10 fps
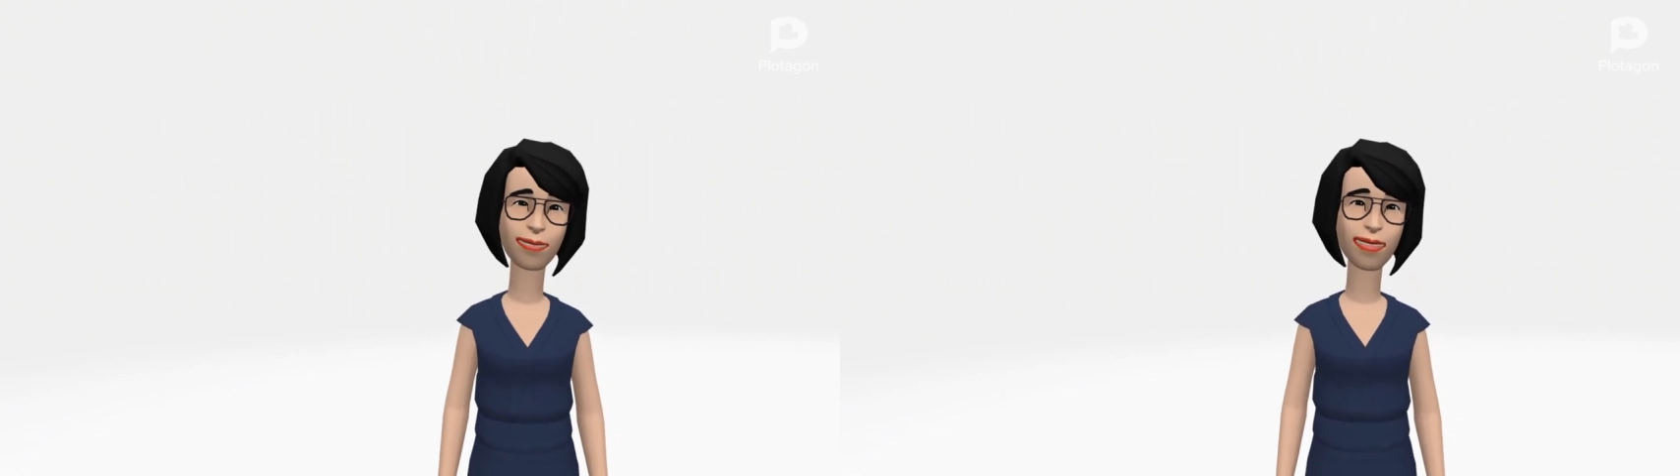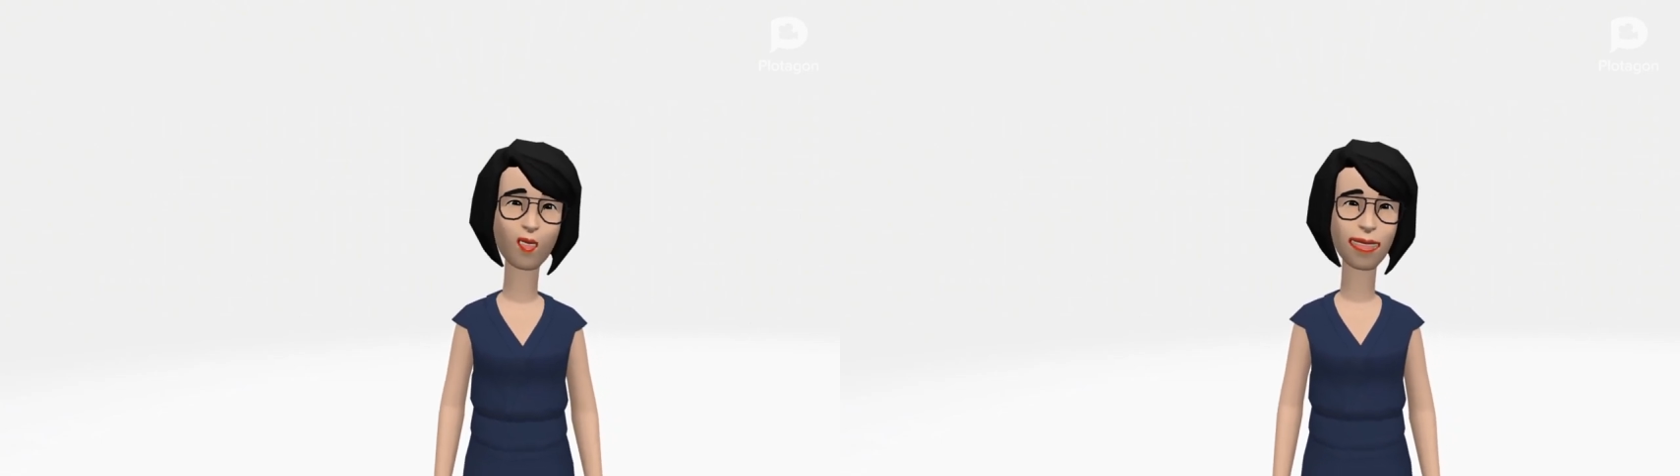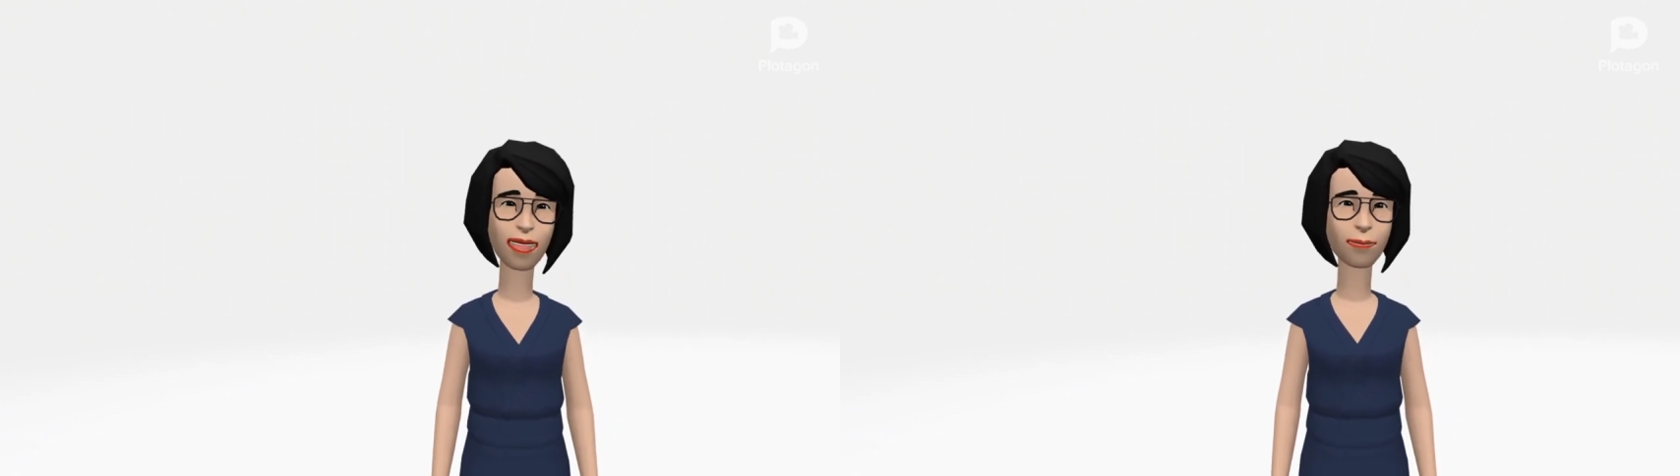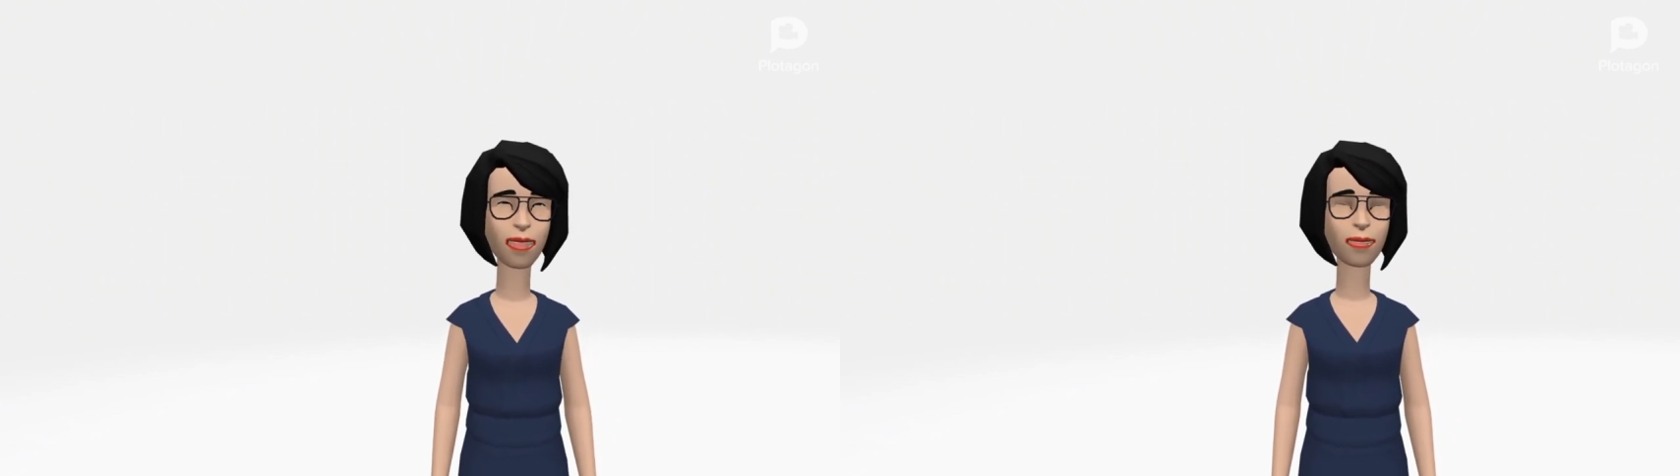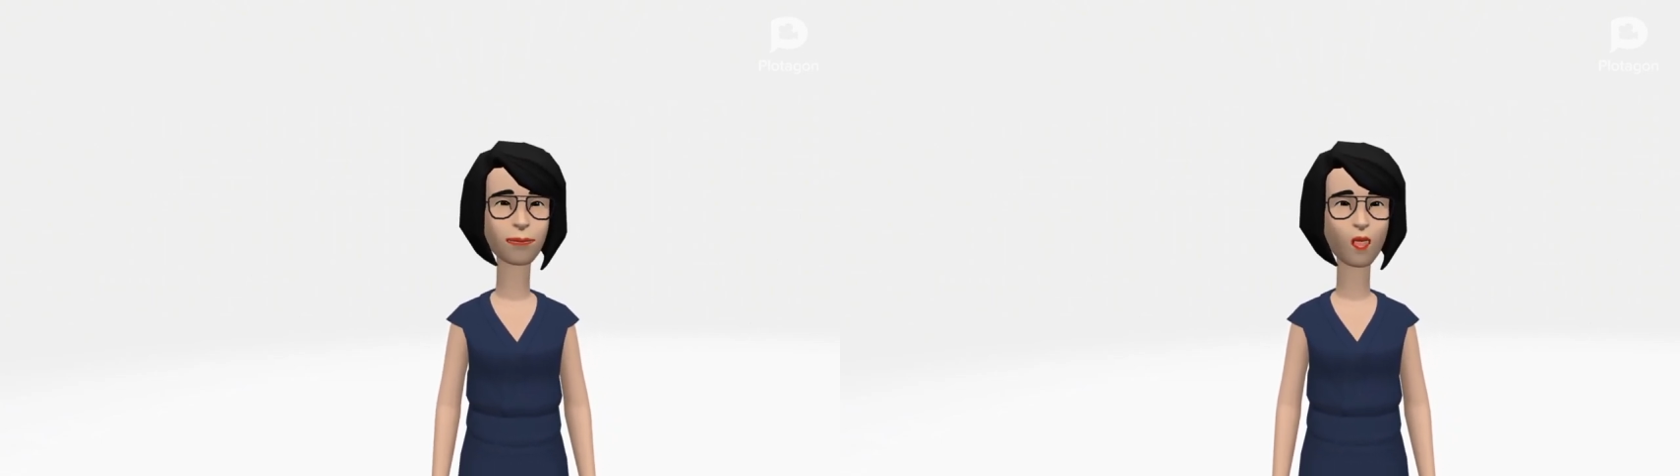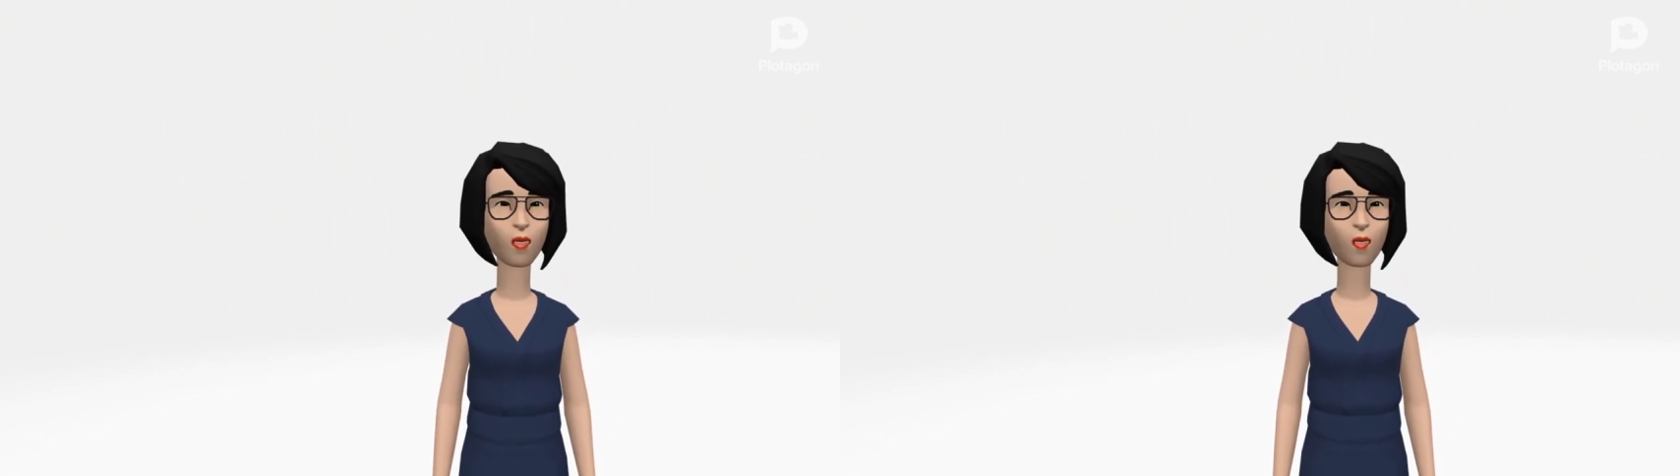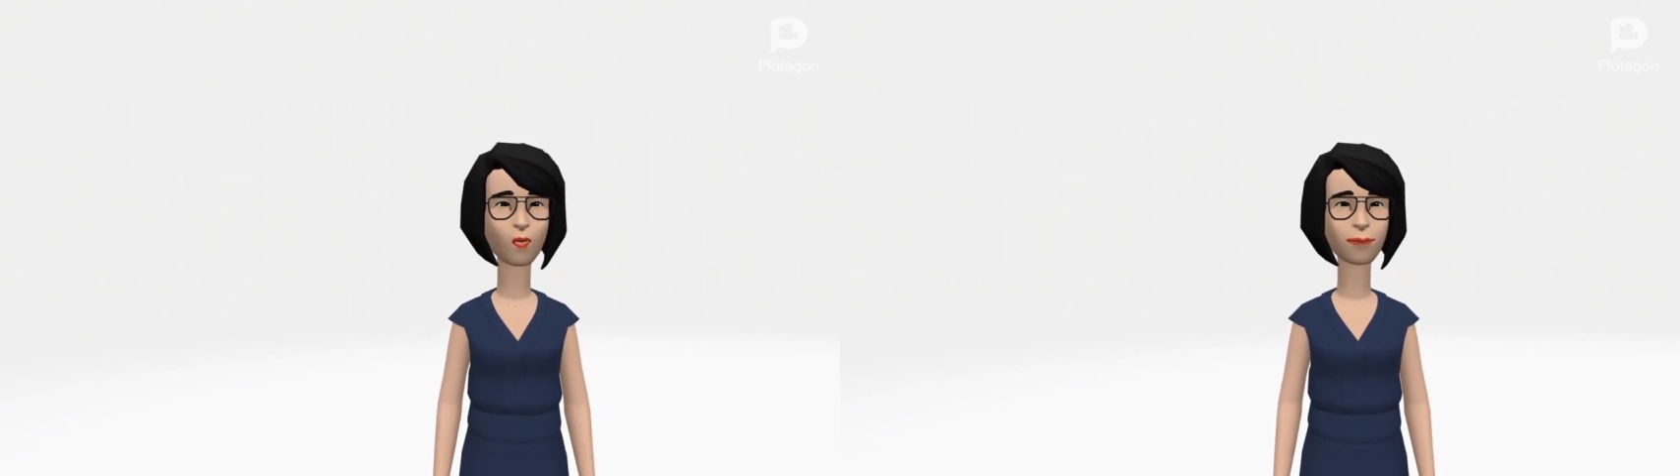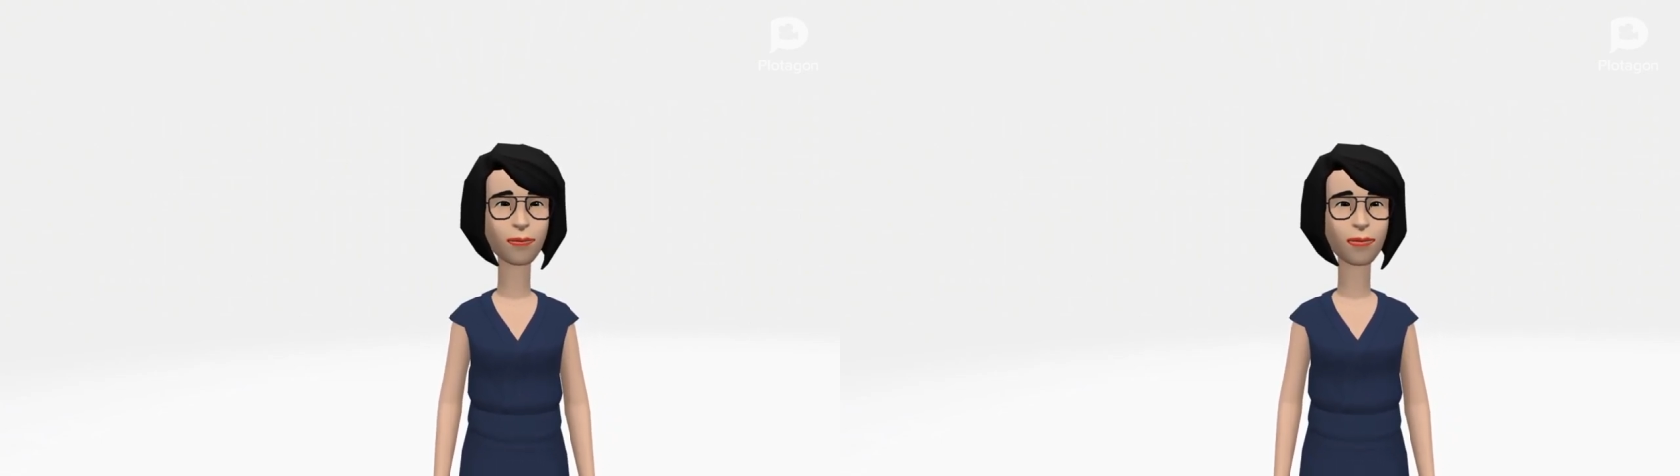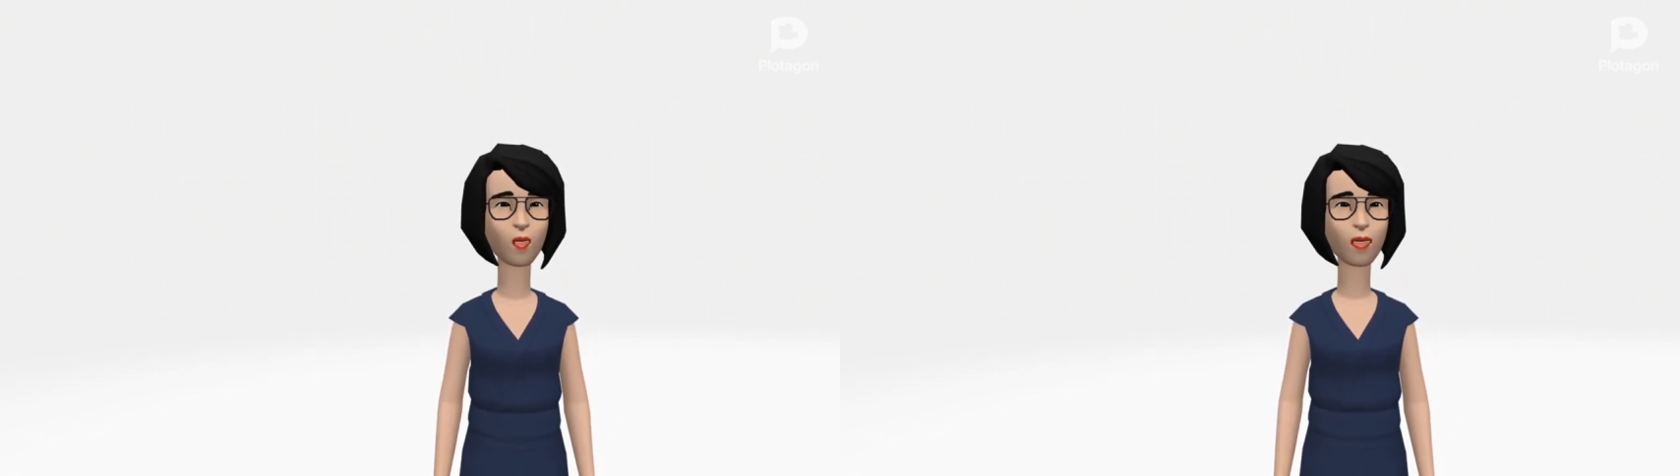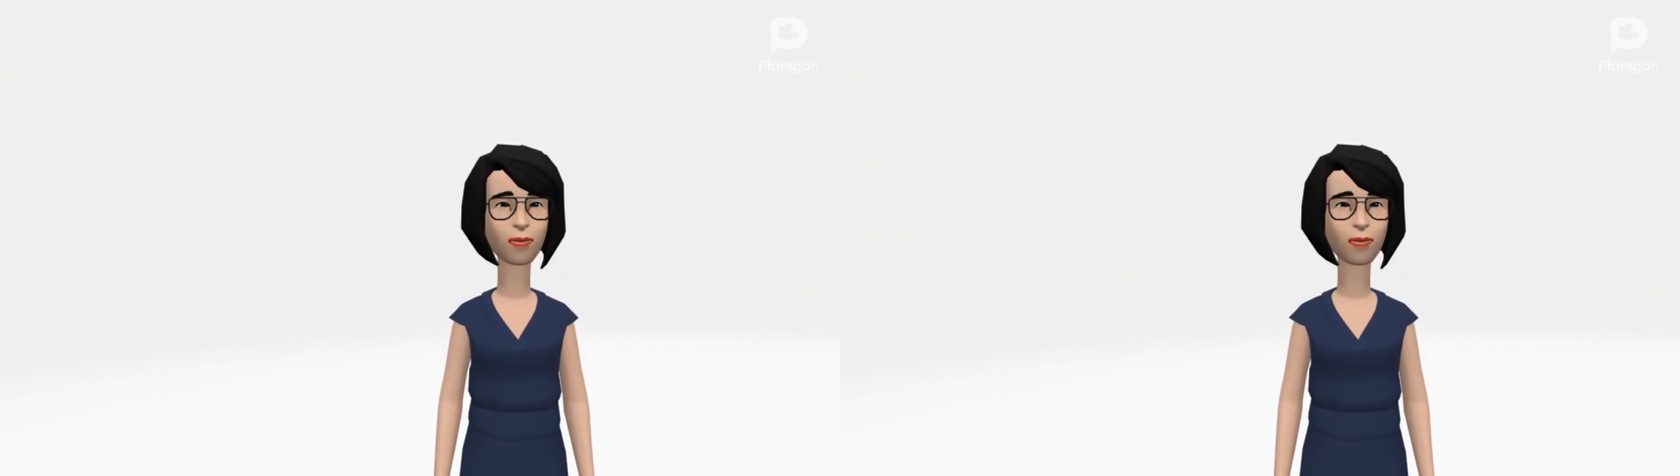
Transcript: but no traffic could move through the